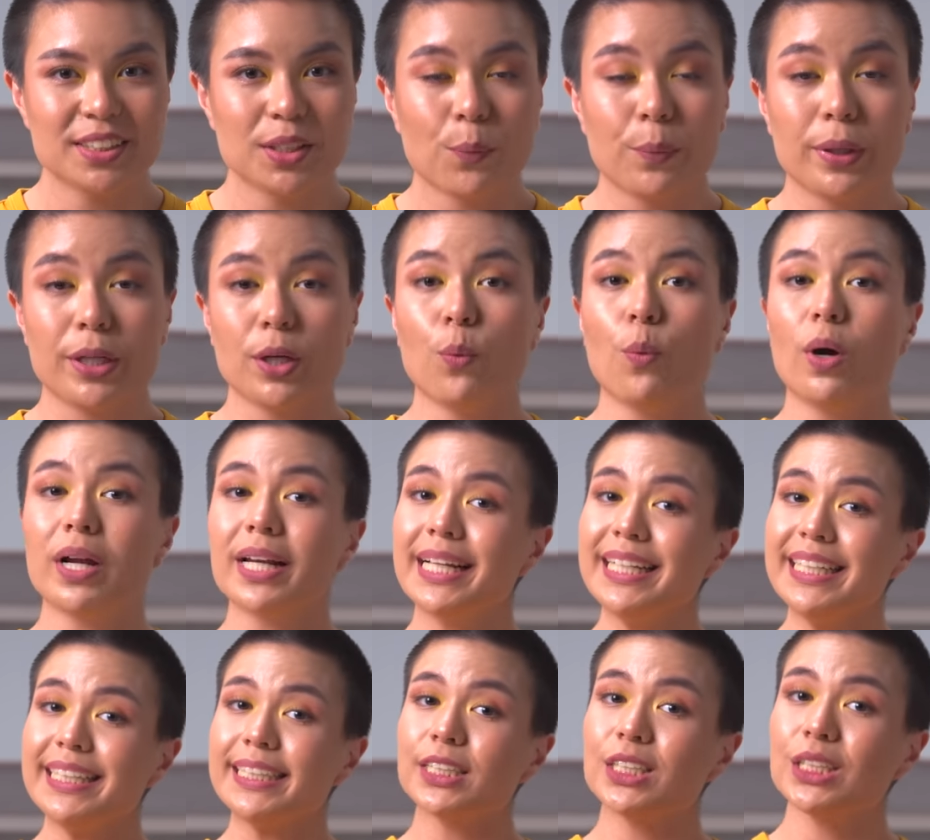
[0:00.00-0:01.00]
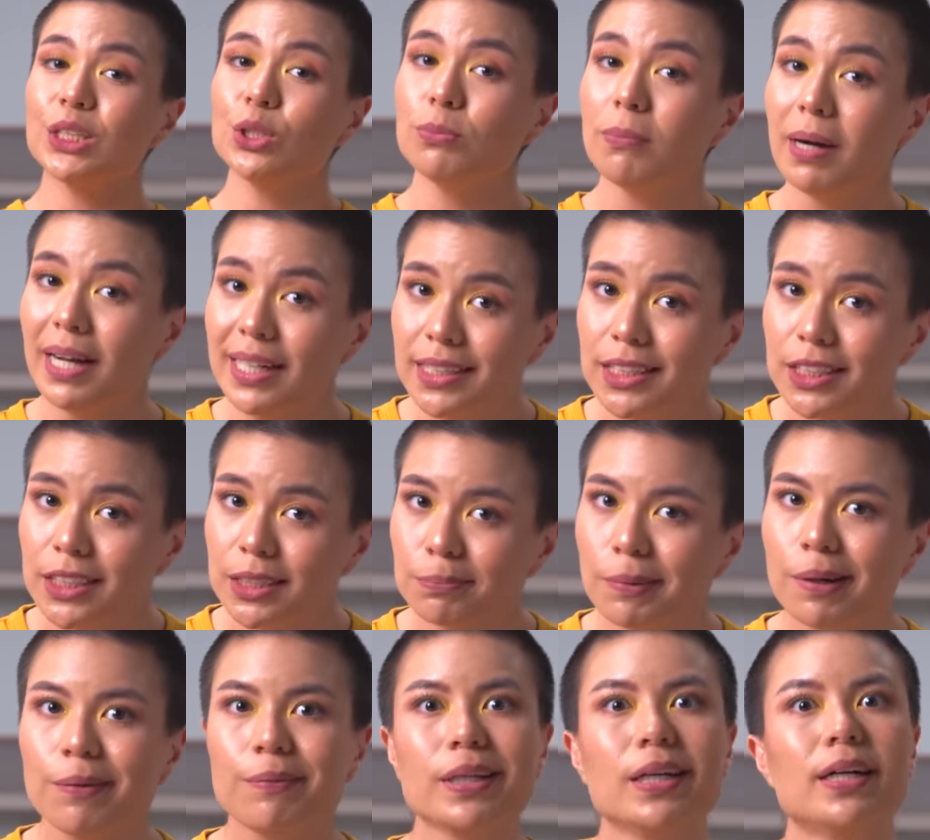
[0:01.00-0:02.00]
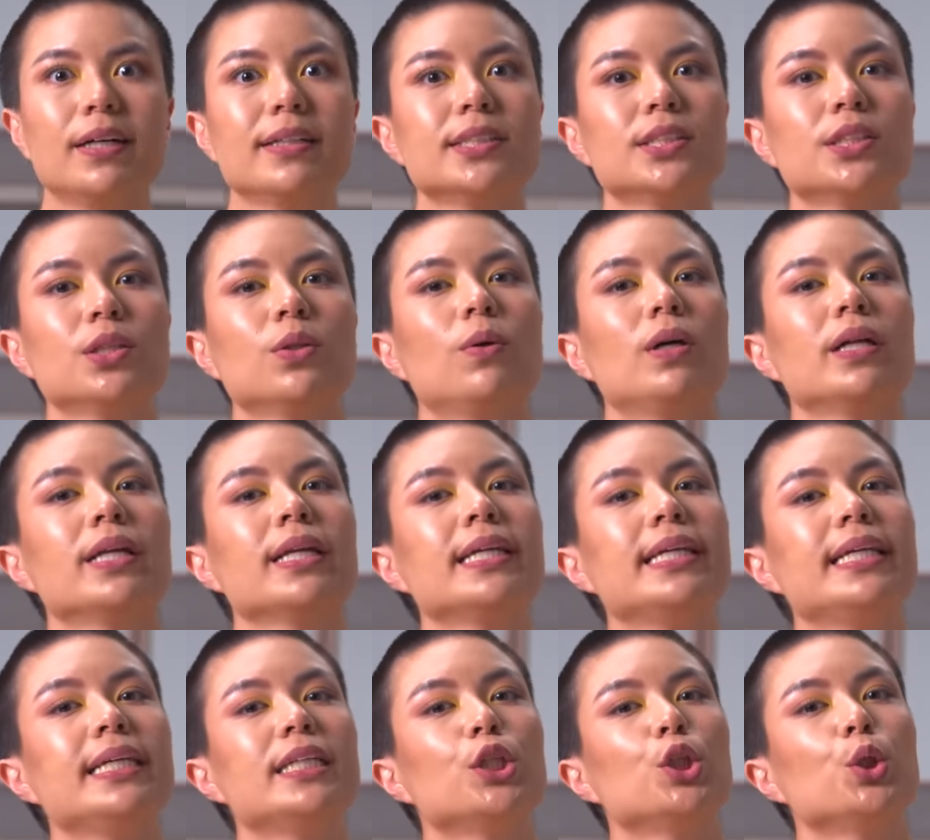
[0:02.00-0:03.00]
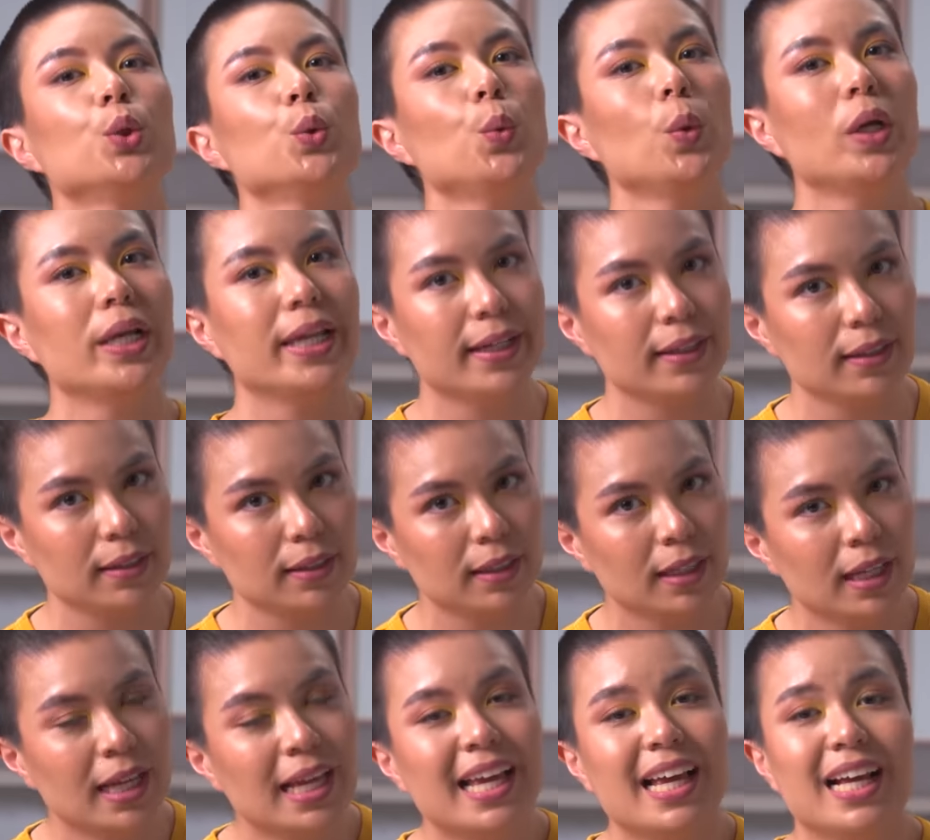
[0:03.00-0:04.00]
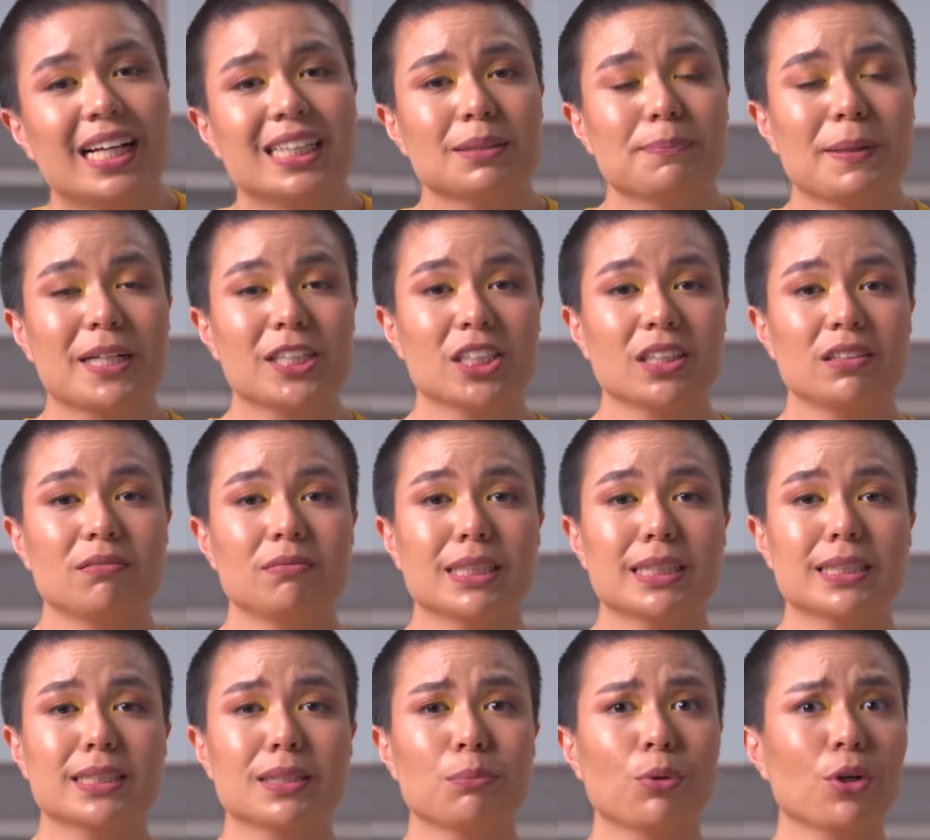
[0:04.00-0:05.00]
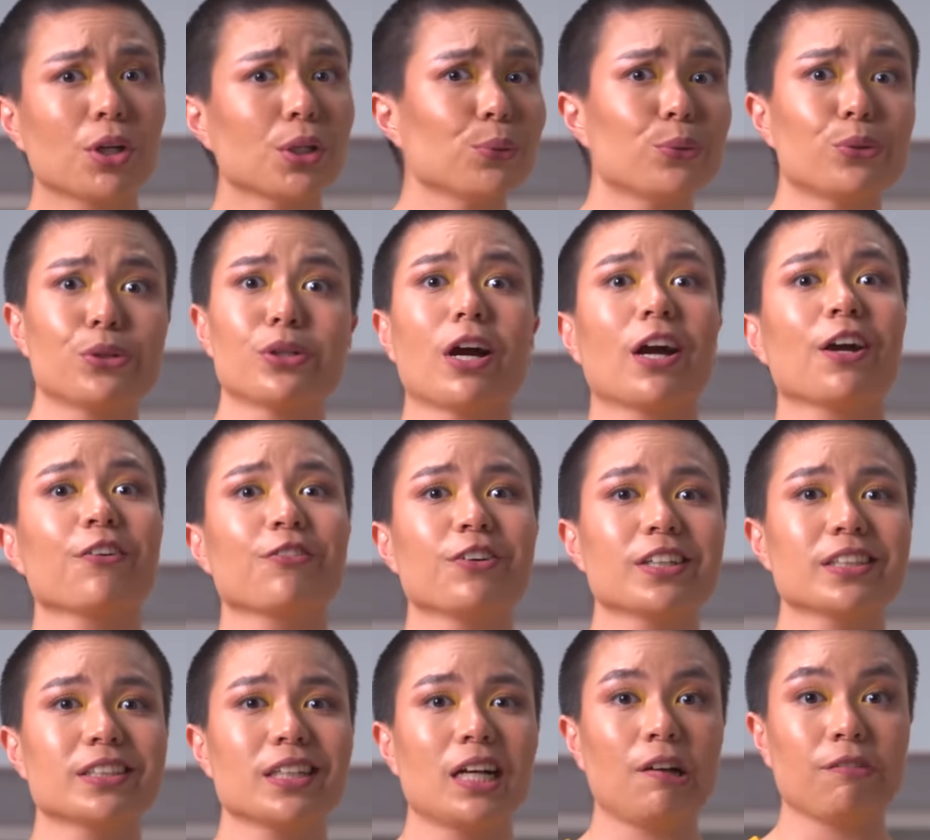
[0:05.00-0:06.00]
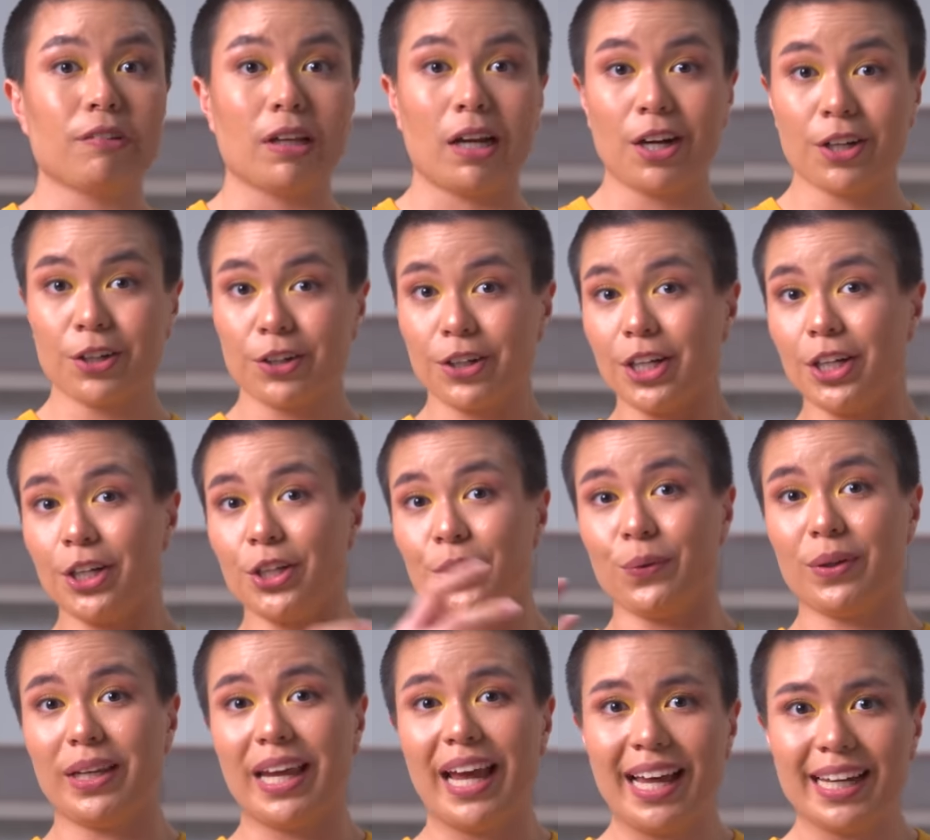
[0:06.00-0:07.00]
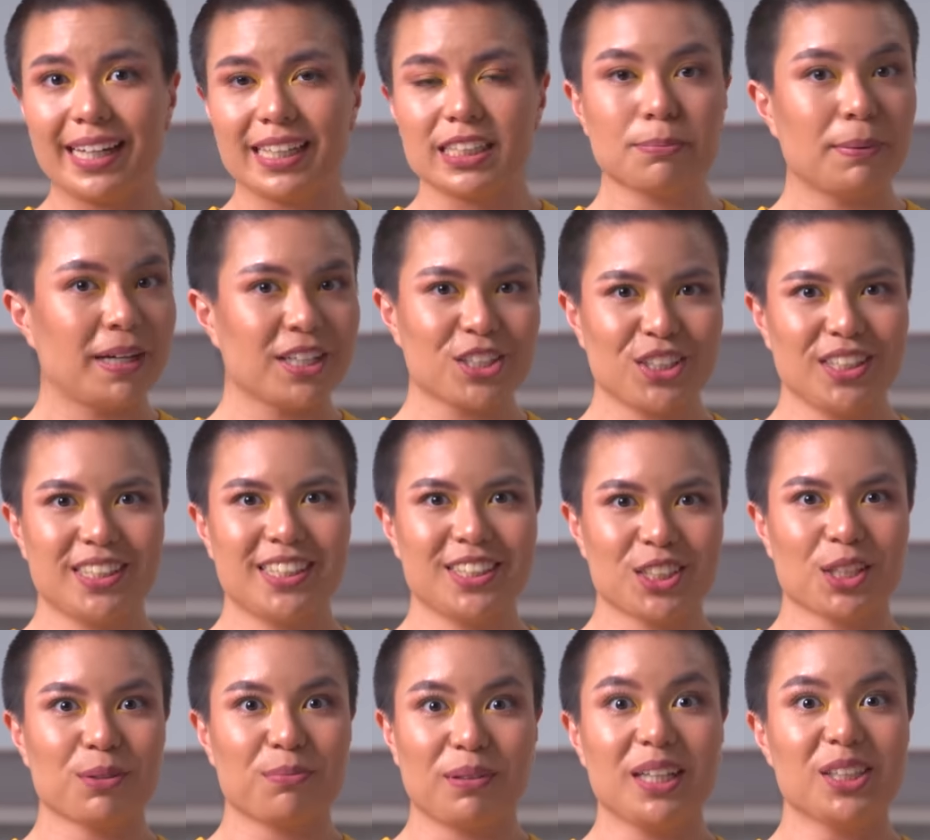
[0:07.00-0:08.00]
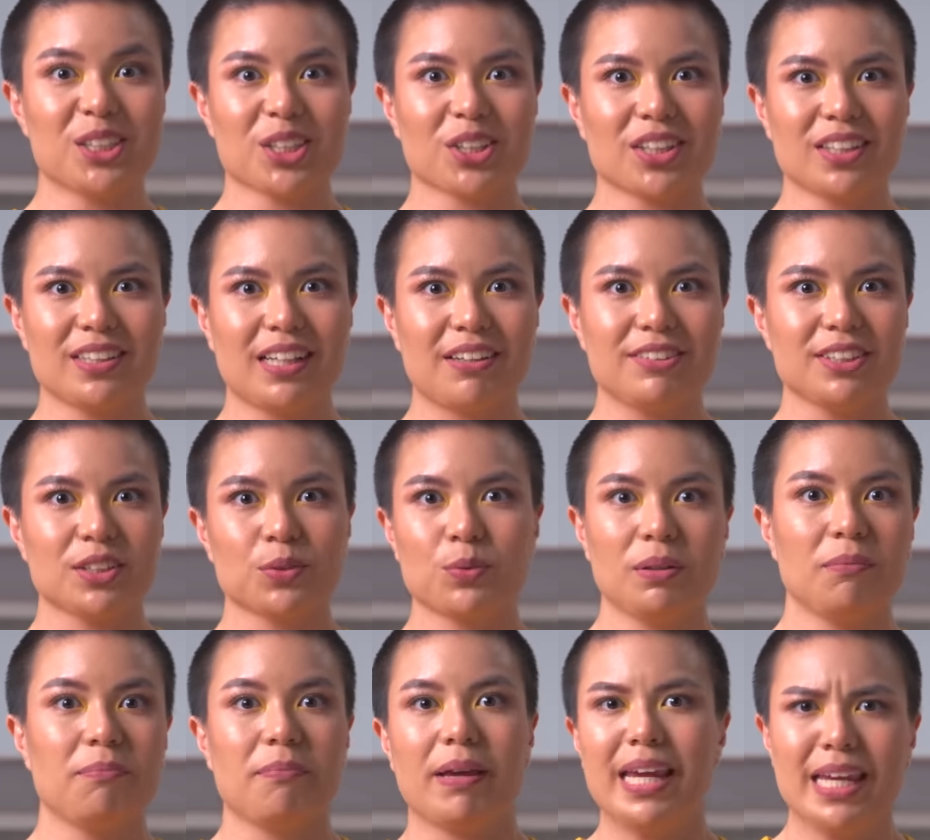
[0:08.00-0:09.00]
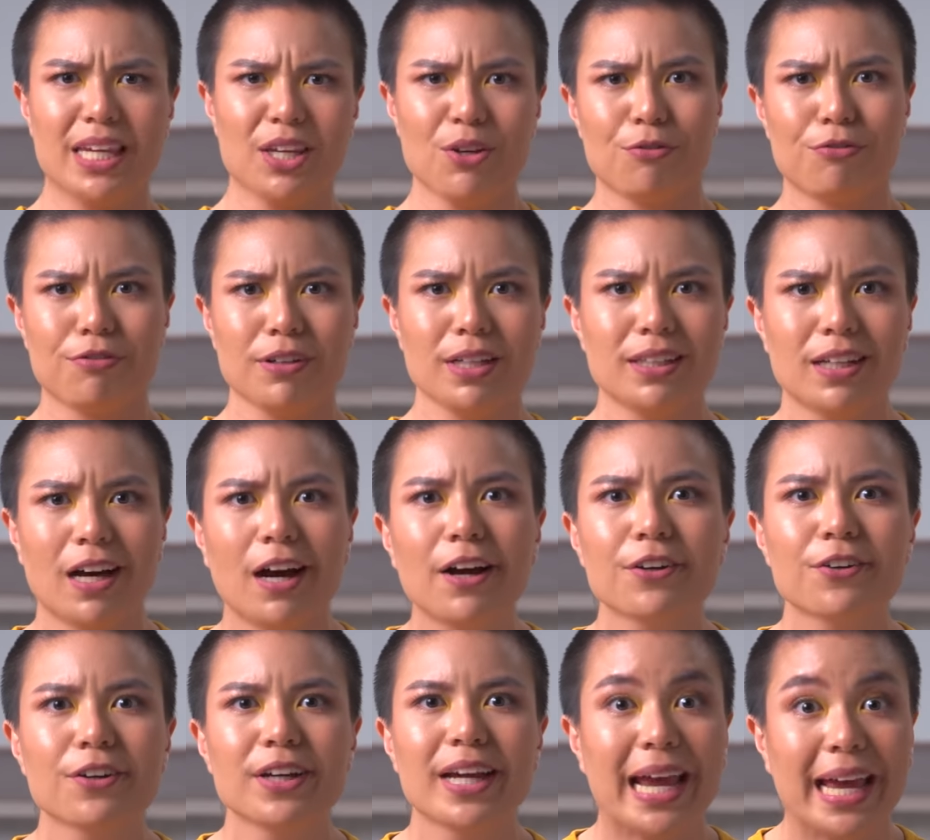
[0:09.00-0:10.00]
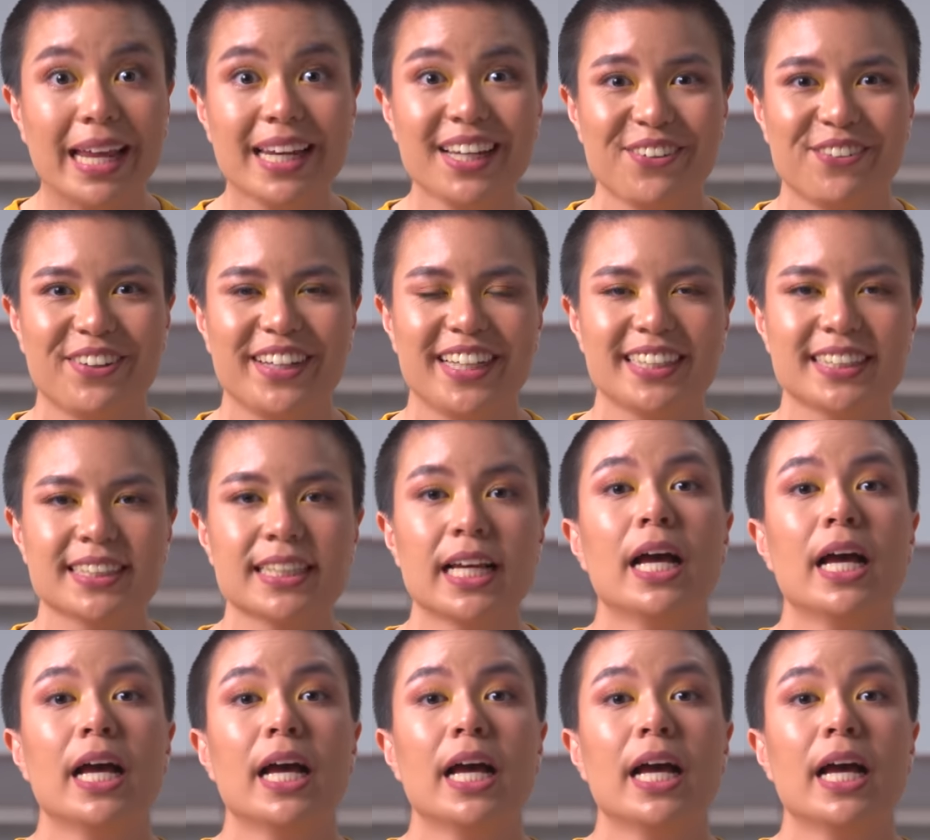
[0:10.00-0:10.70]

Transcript: We don't want to eat too much, but we also don't want to eat too little, especially because the more you starve yourself, the hungrier you get, especially since your blood sugar levels will make you feel hungry anyways.